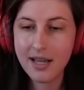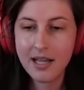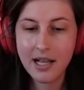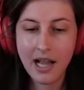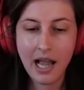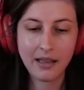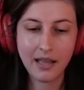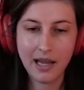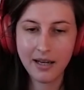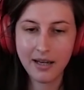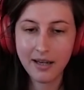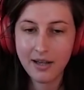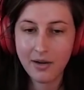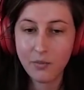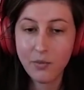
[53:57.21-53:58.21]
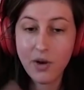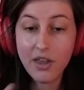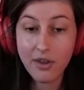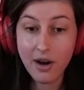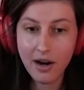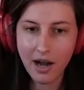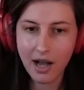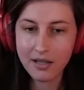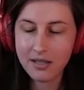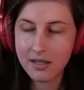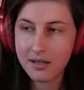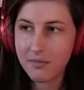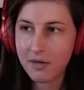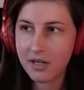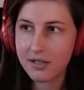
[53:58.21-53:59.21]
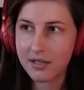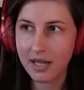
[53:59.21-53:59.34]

Yeah. And like with our customers,